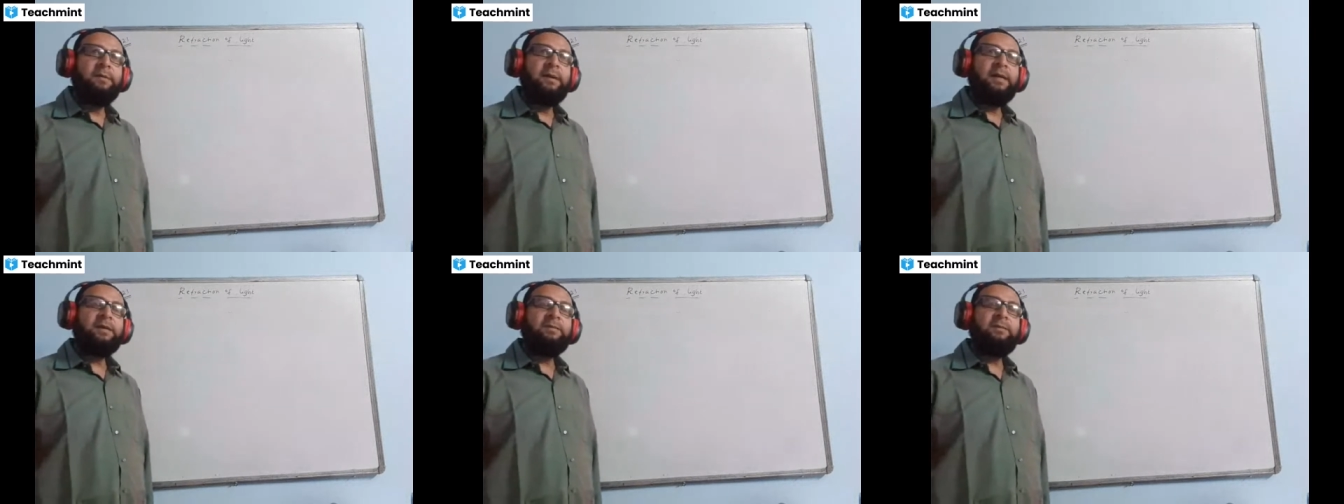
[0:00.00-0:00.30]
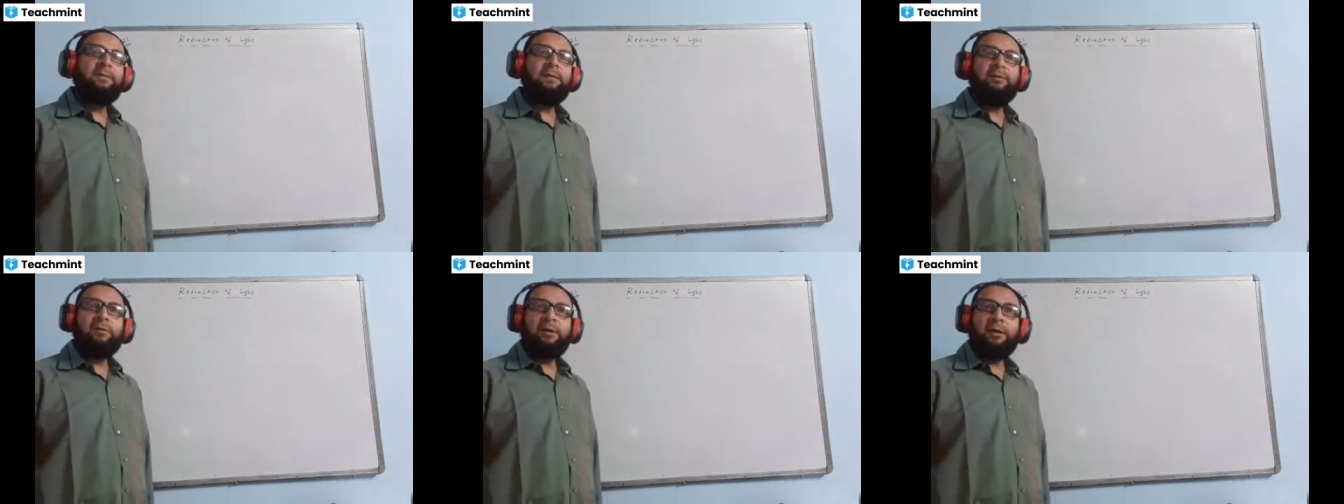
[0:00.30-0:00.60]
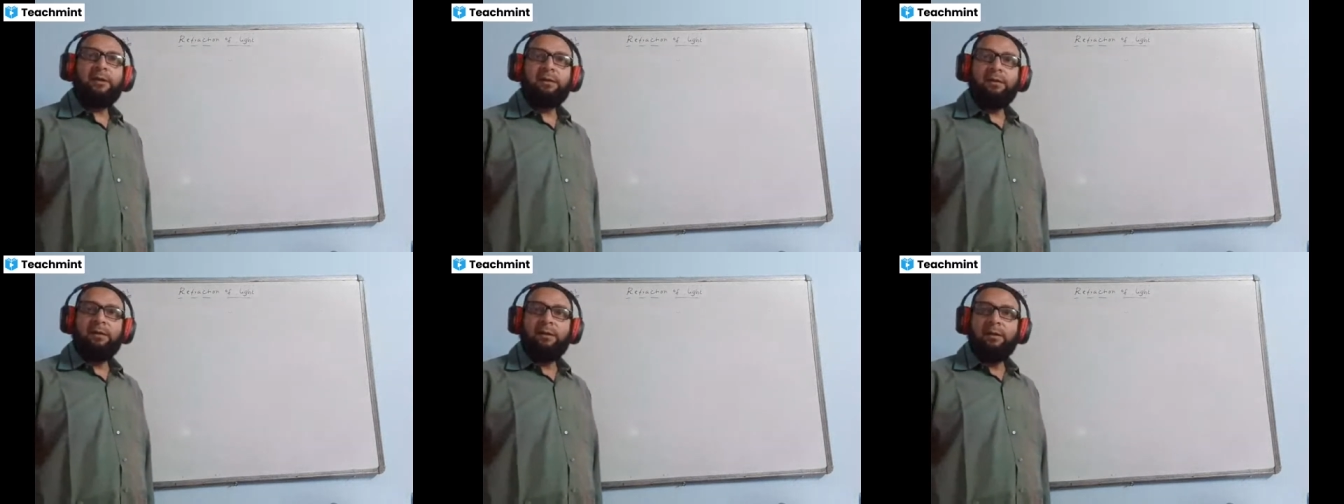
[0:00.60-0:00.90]
Next one you
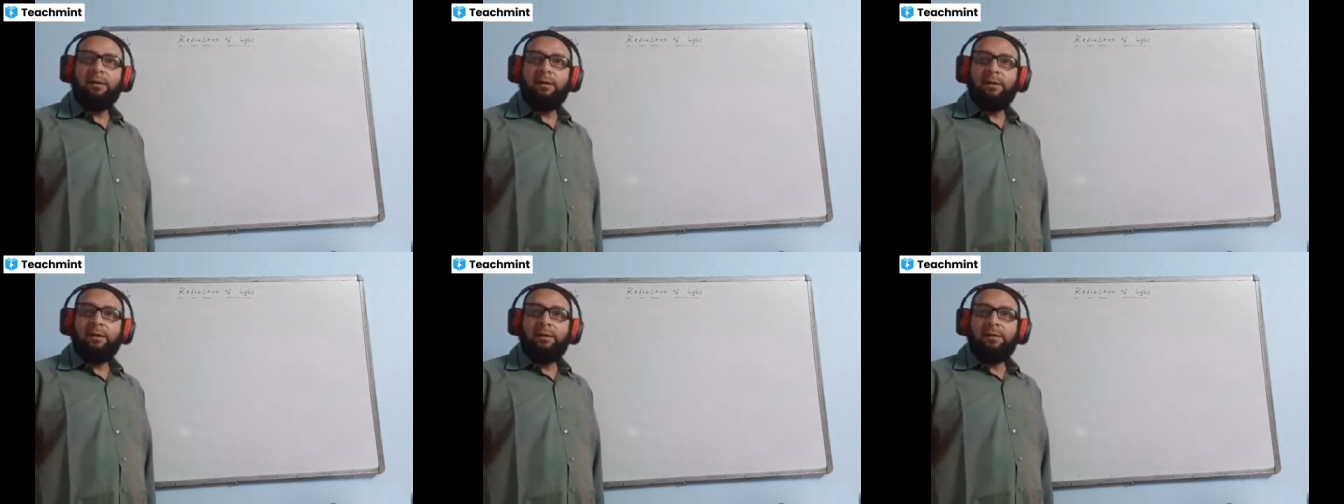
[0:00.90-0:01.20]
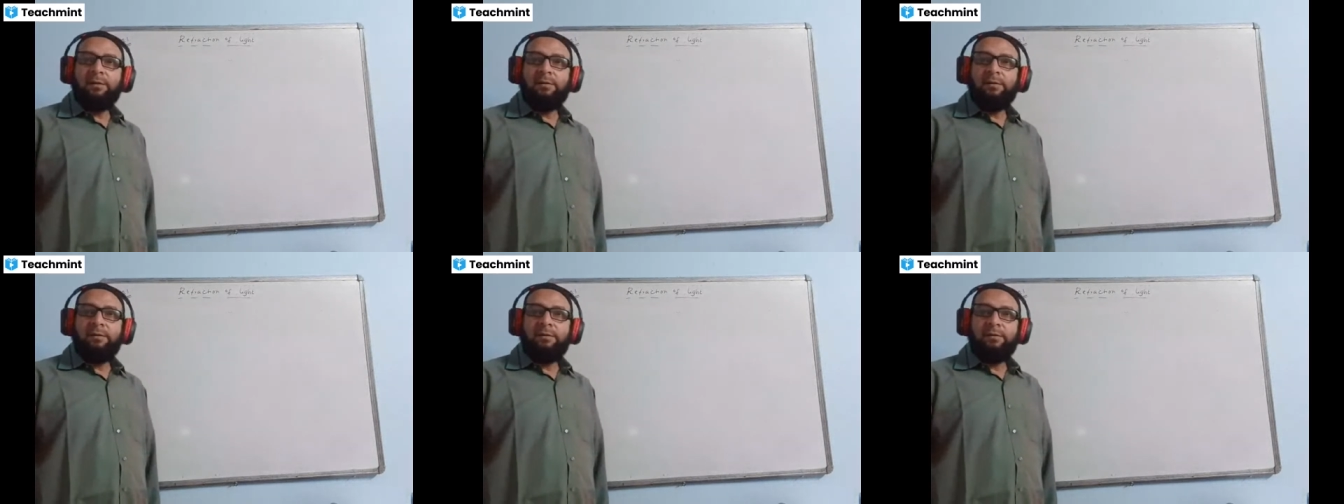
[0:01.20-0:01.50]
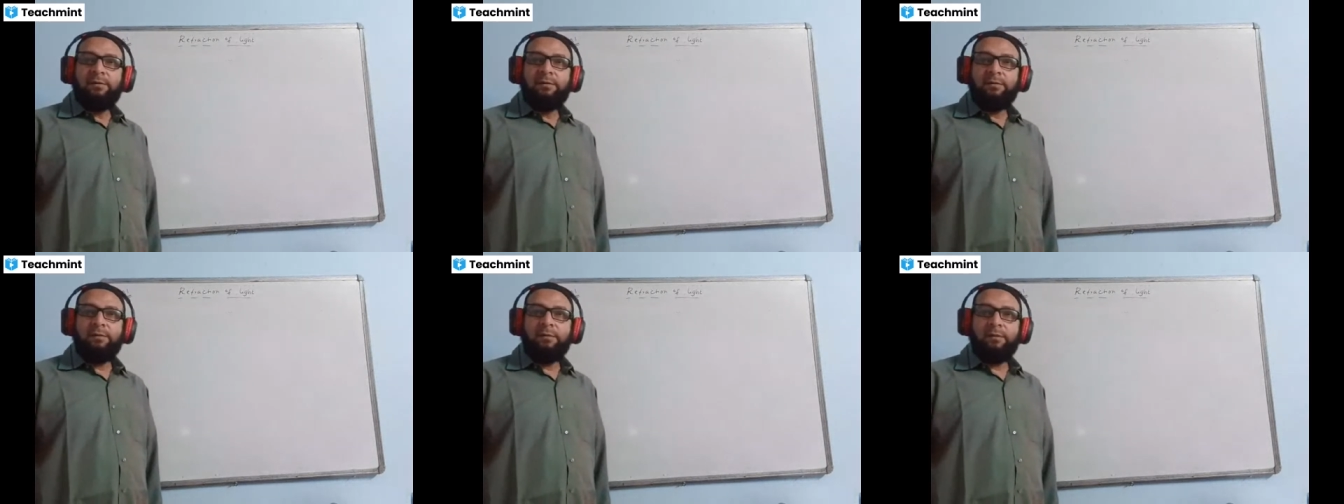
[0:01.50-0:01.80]
write.
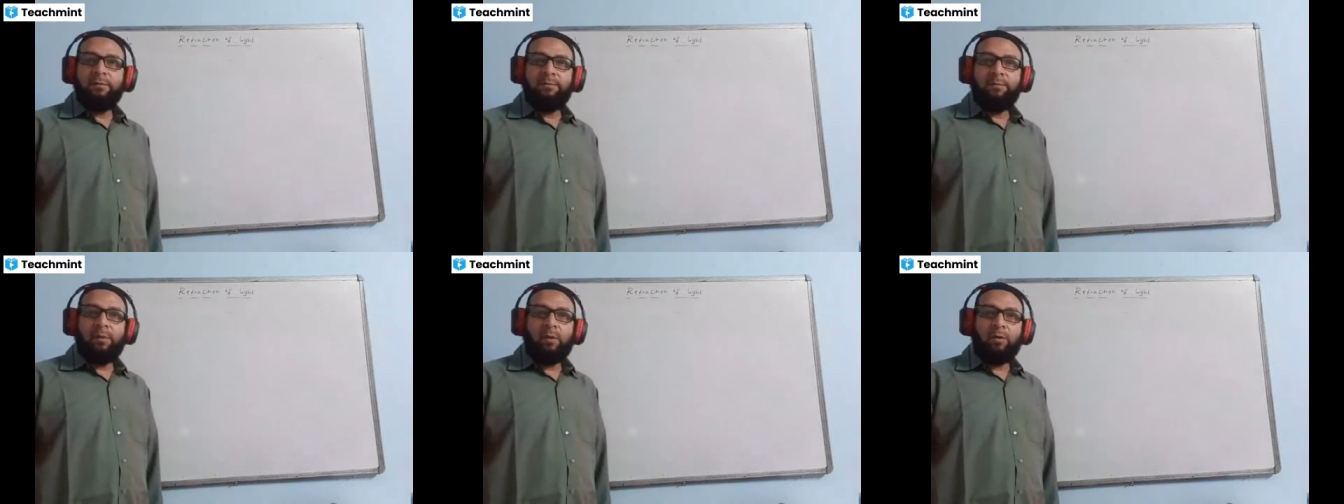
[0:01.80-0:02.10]
The